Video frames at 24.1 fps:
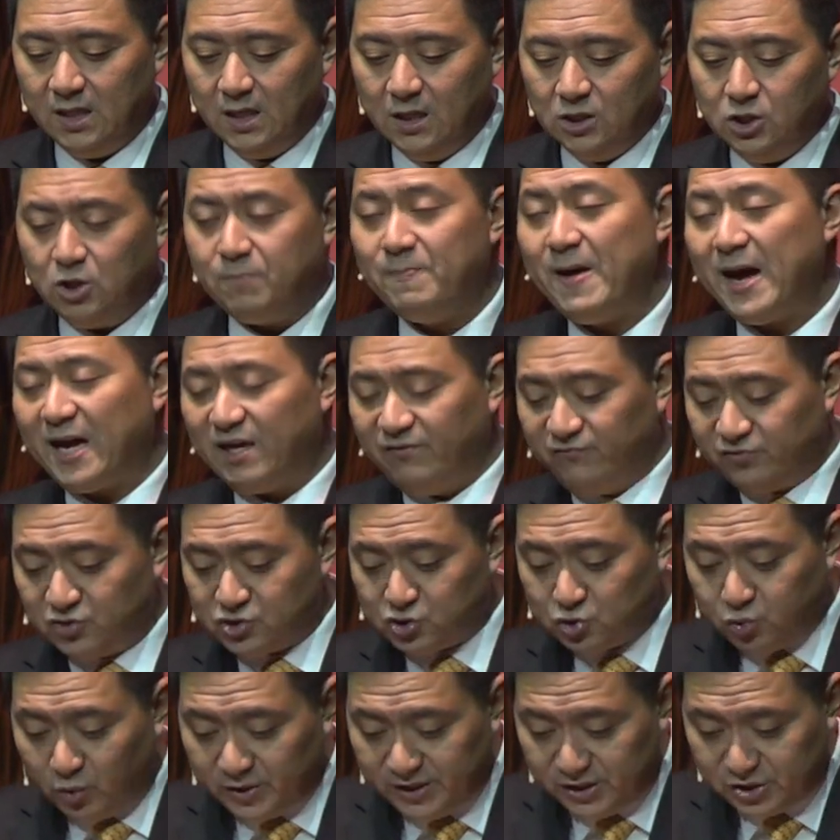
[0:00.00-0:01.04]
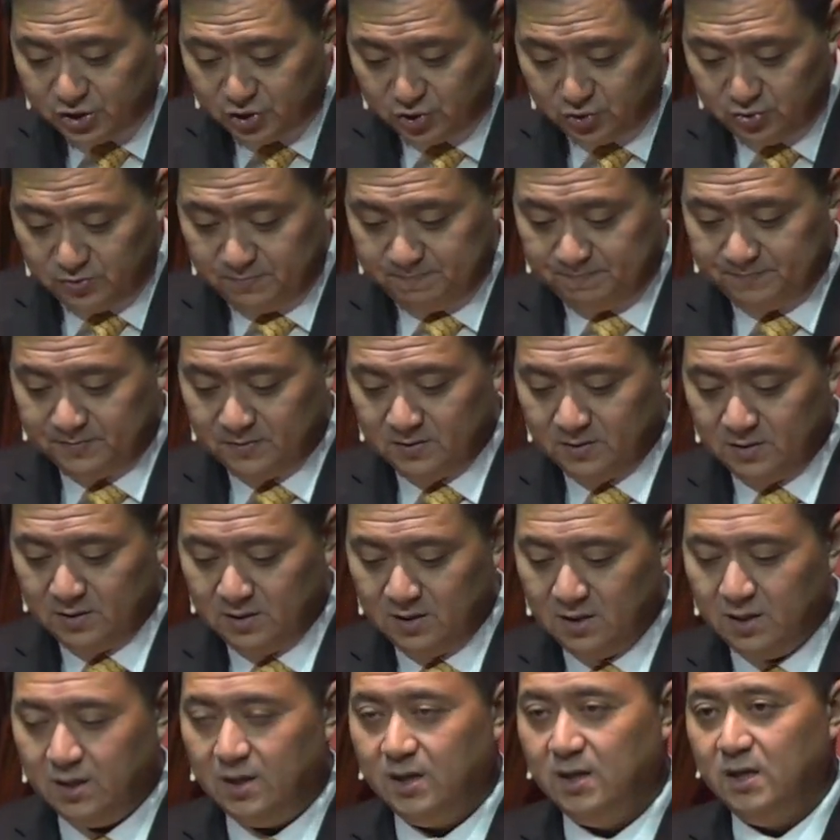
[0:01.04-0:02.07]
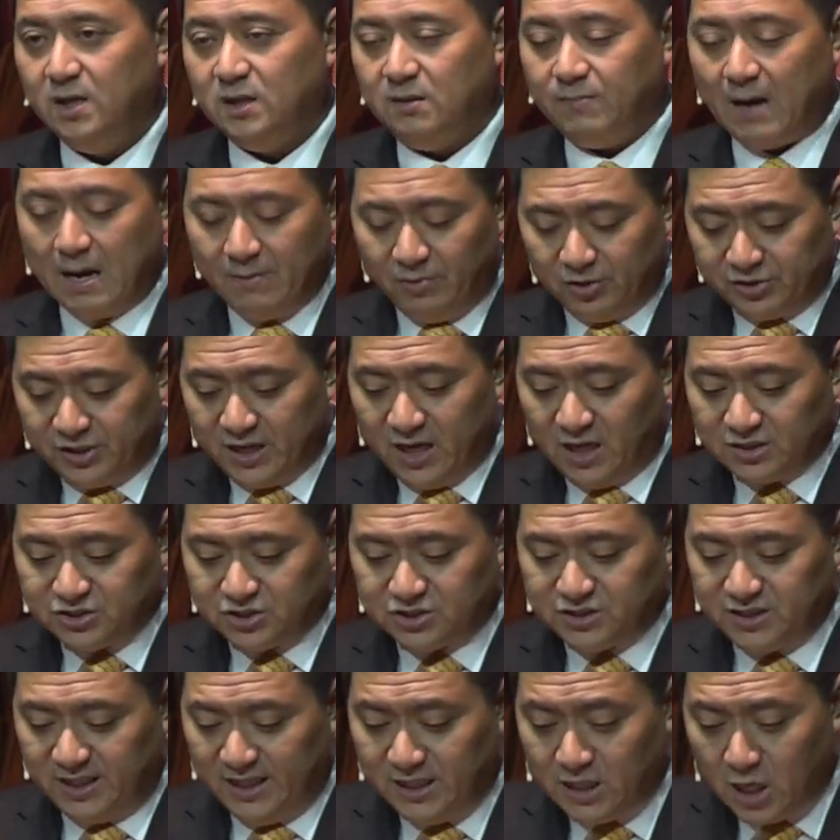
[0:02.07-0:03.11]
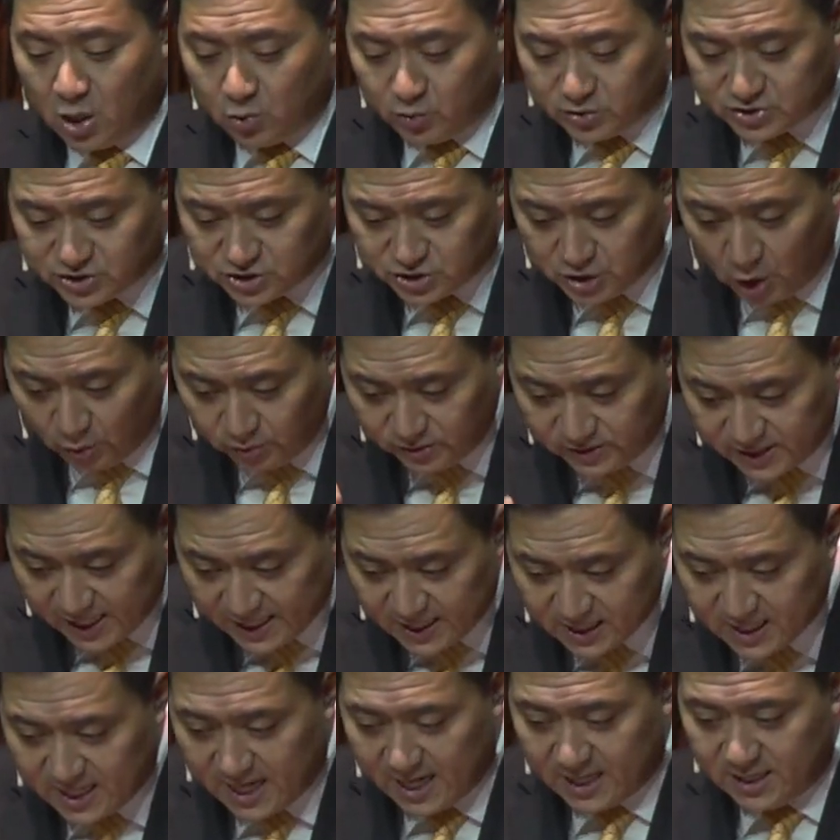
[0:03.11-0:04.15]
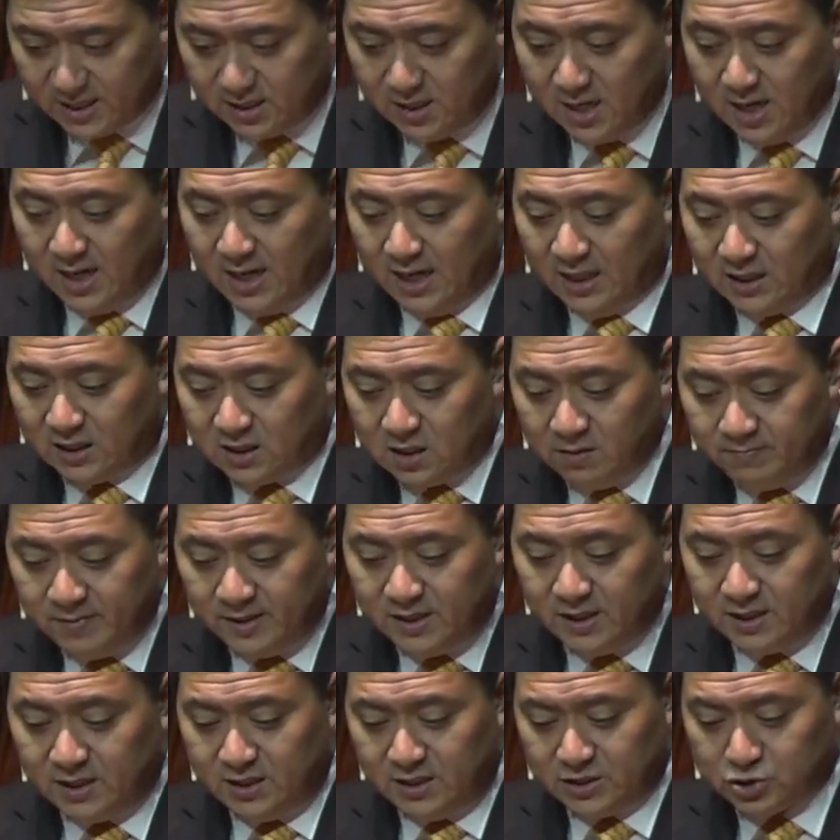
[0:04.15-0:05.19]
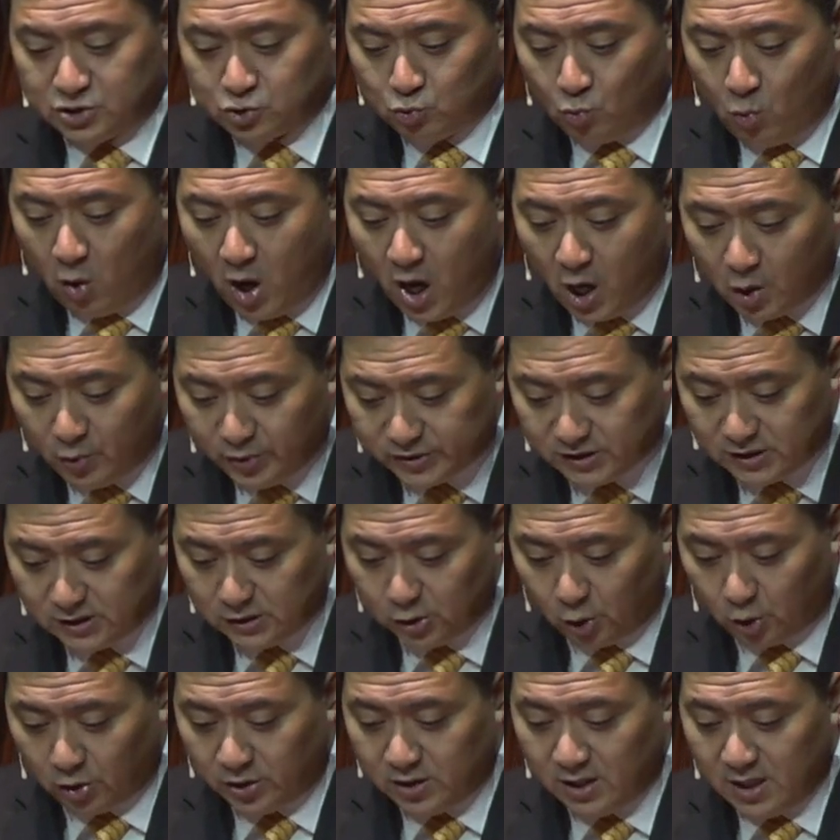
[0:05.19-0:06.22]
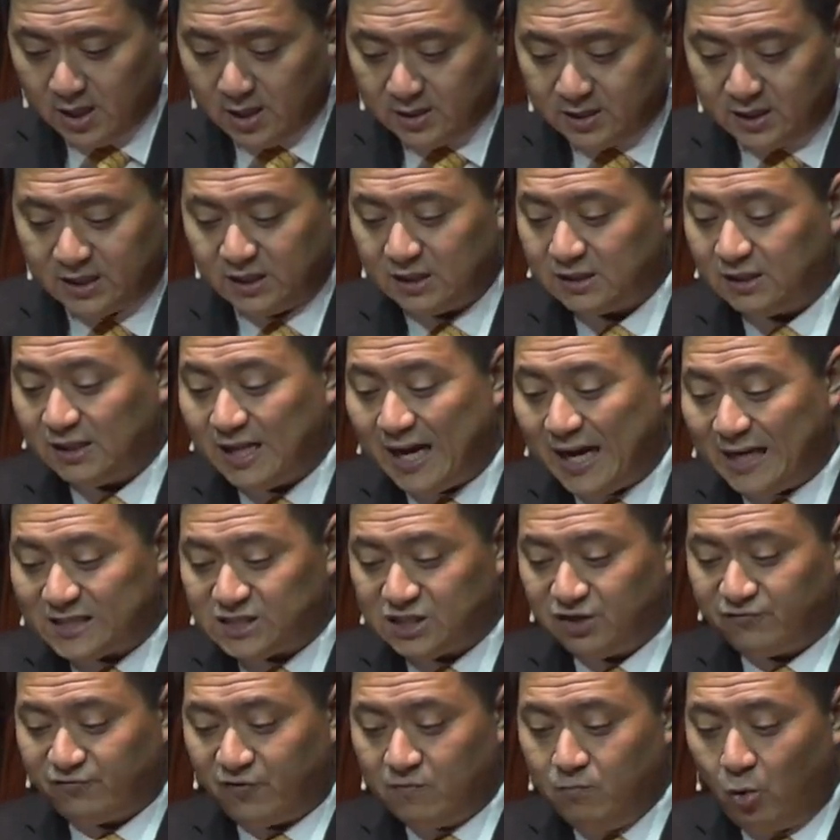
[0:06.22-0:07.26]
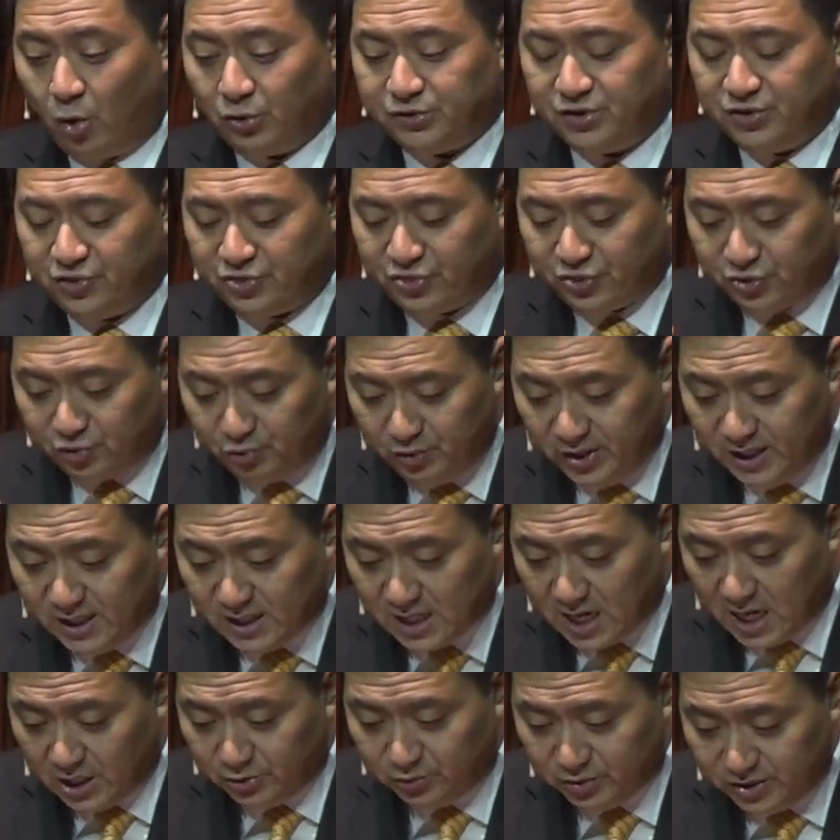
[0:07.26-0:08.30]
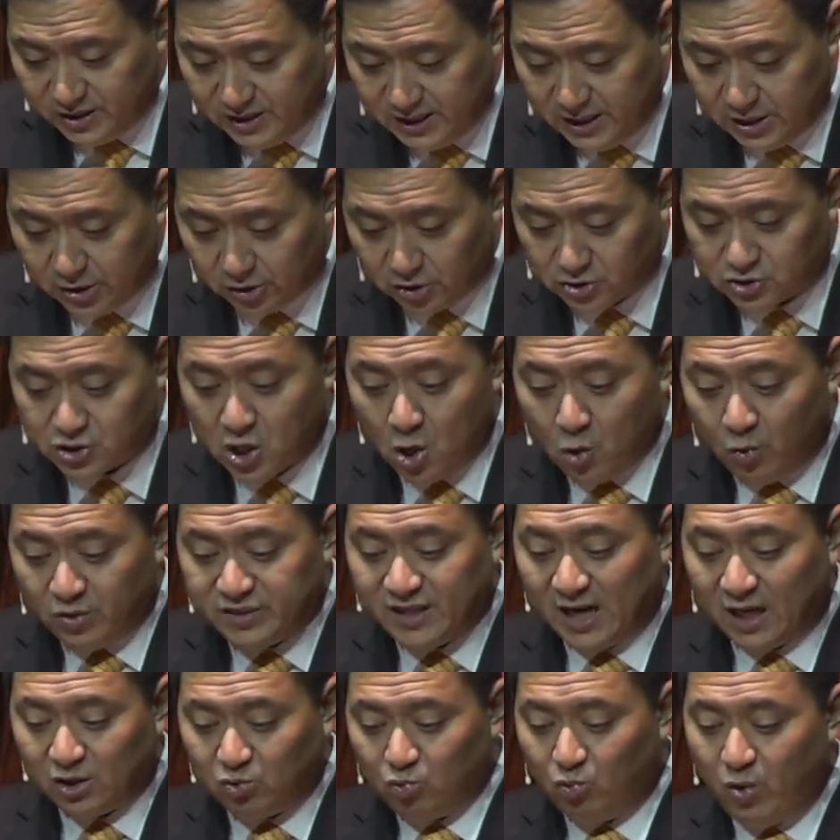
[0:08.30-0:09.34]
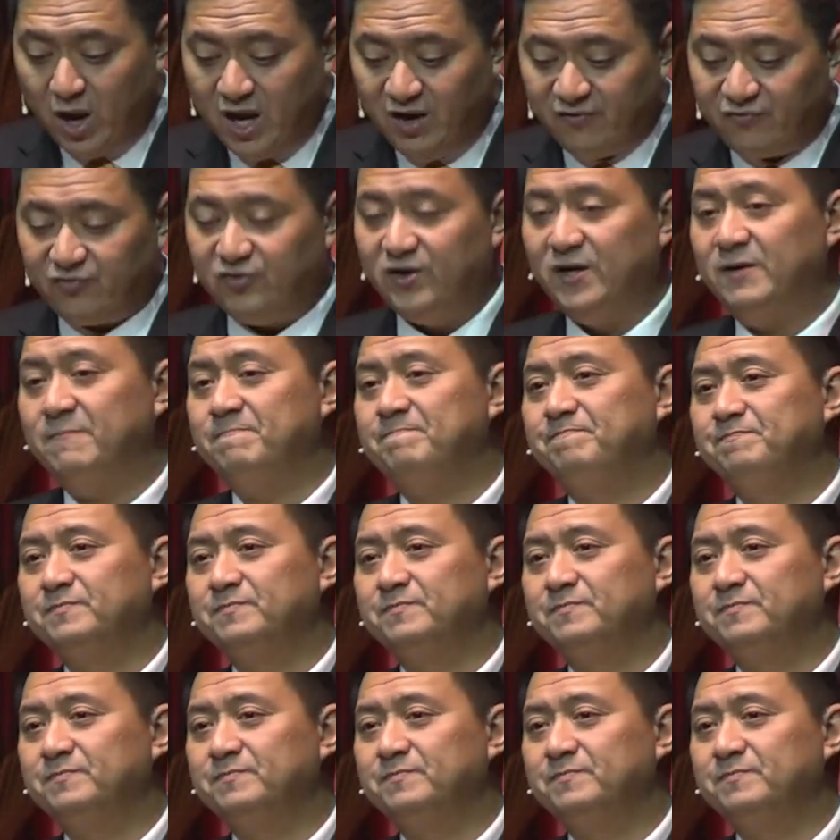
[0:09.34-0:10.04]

Look back at verse 22. The Bible tells us Enoch was so dedicated and committed in his walk with the Lord that it lasted for more than 300 years without wavering.